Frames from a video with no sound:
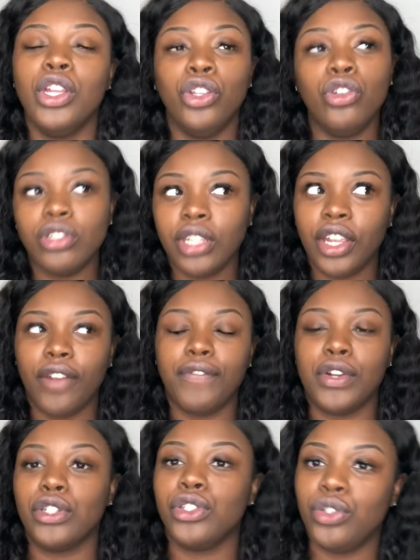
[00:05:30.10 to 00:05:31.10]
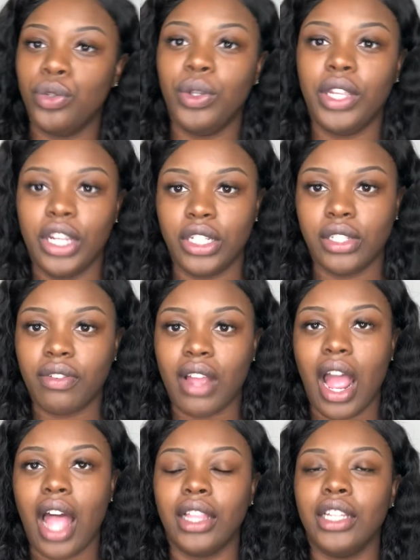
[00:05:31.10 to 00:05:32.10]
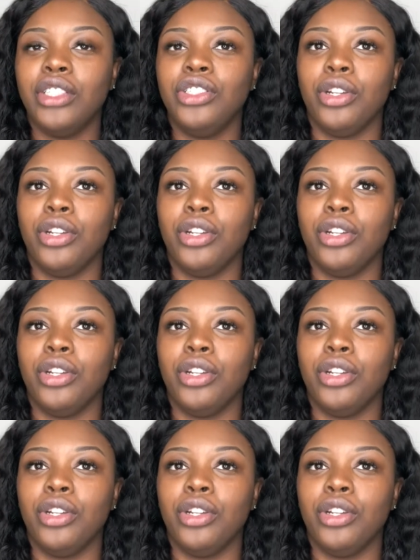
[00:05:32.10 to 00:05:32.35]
usually your first 2 years of college,